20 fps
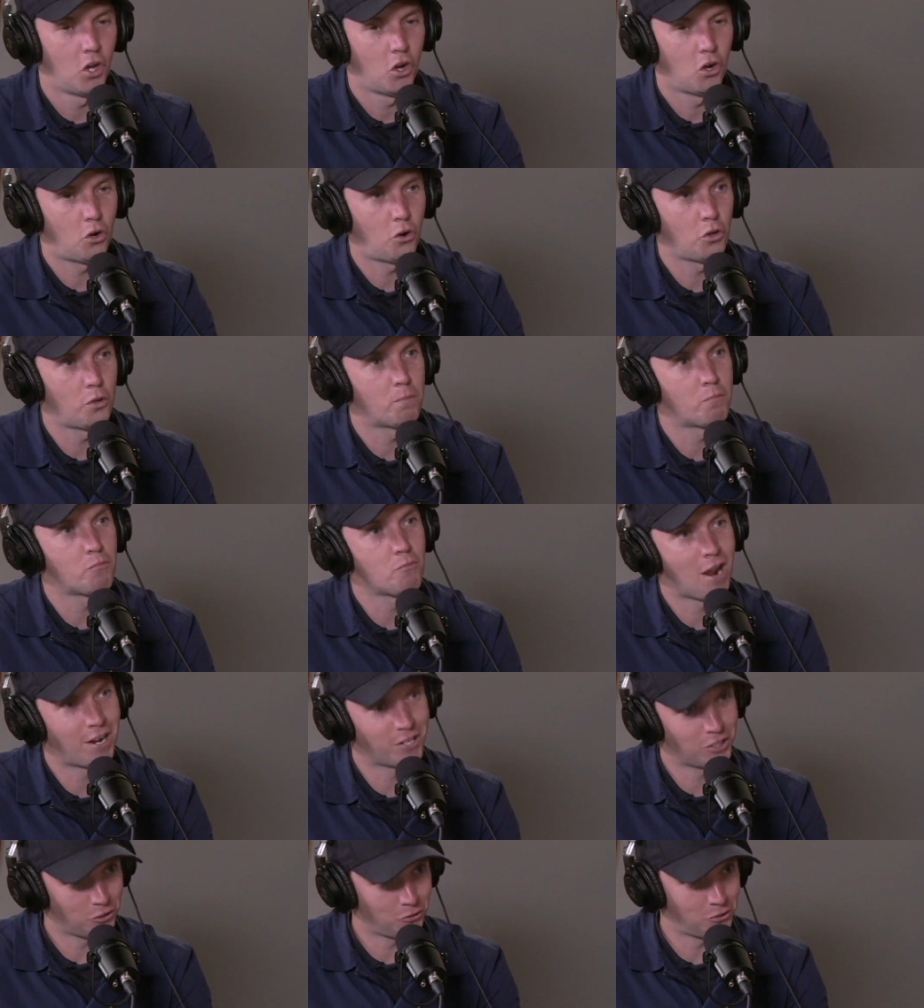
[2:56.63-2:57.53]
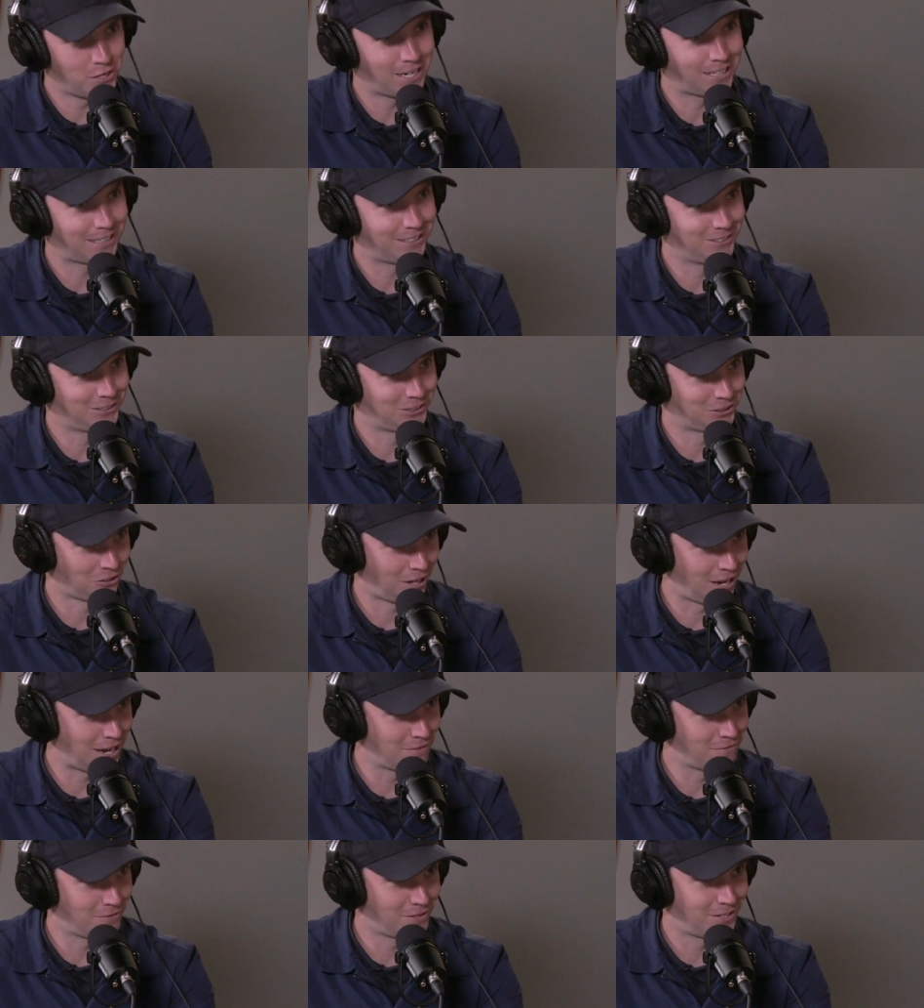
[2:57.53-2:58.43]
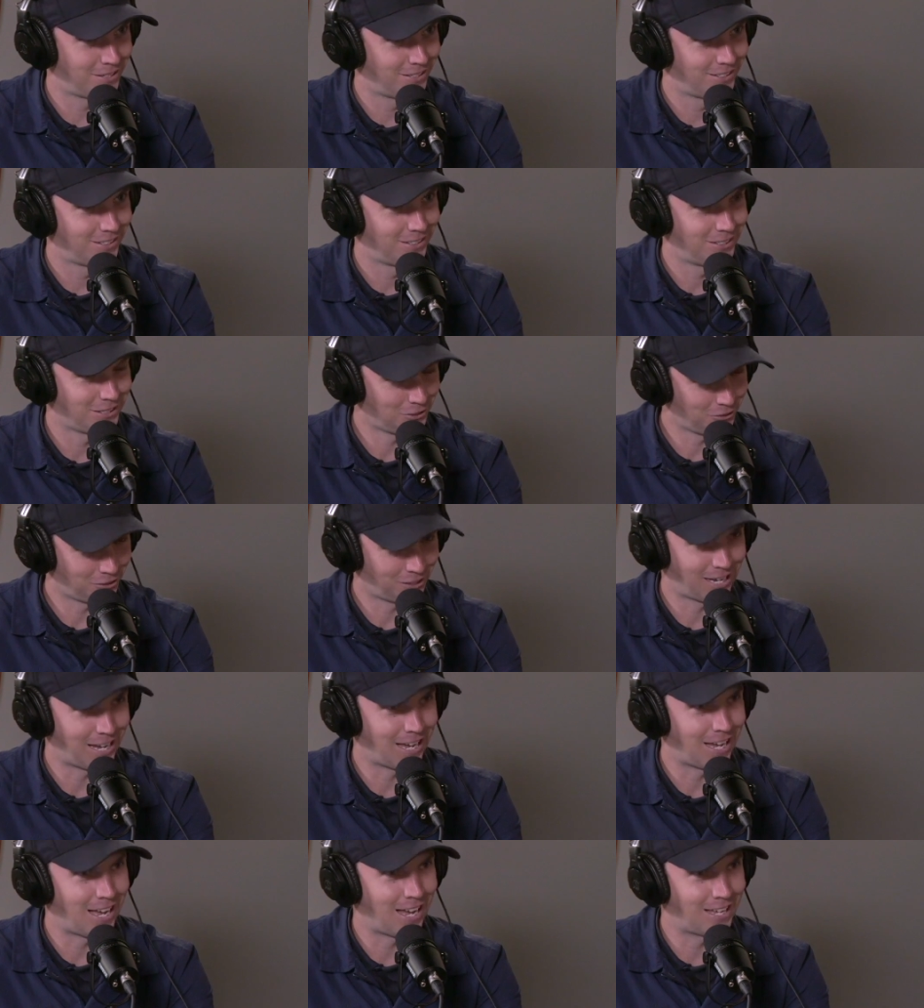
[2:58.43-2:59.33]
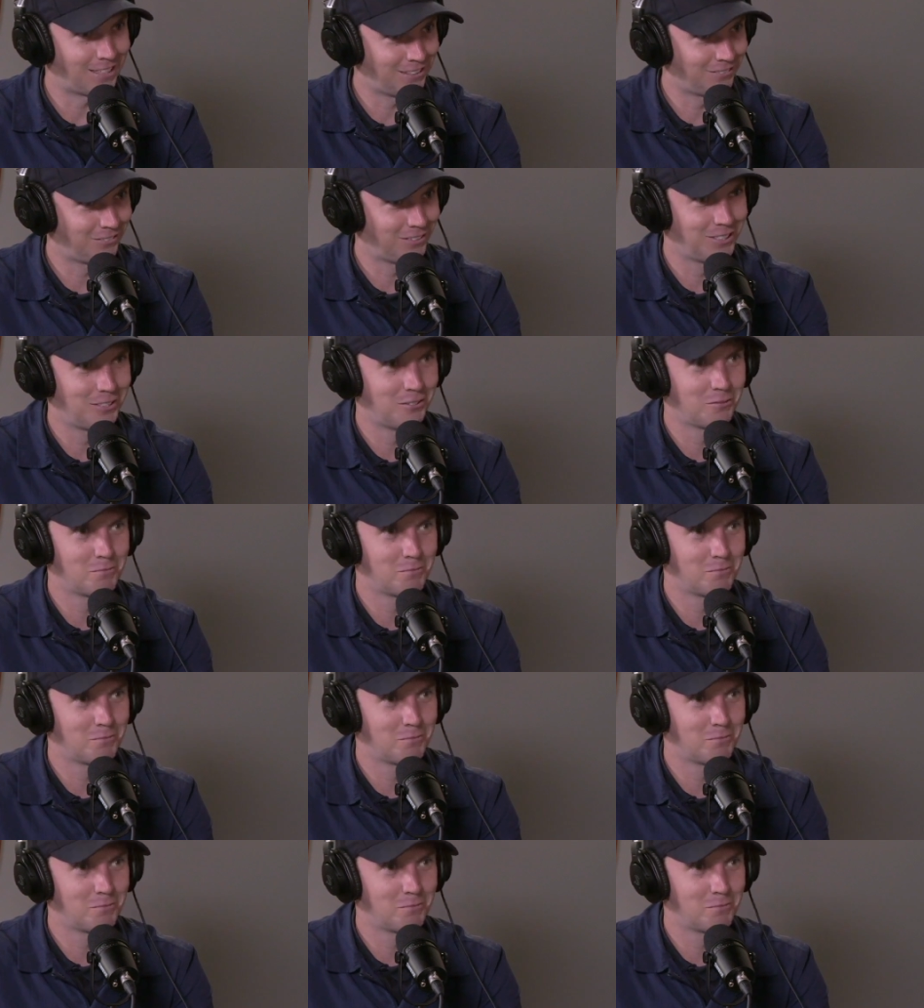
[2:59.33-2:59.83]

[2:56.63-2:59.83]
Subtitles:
or the brand new Nicholas driver that you get a hell of a load